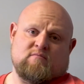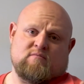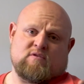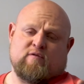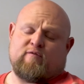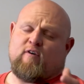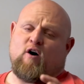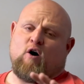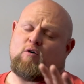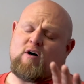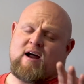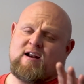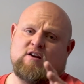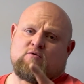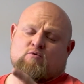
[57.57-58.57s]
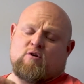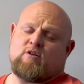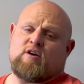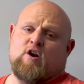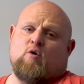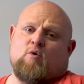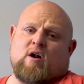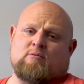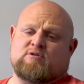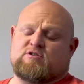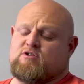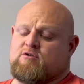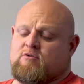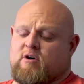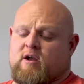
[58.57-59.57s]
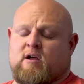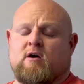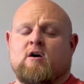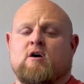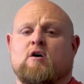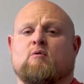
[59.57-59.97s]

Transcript: default, I didn't really know what I was doing,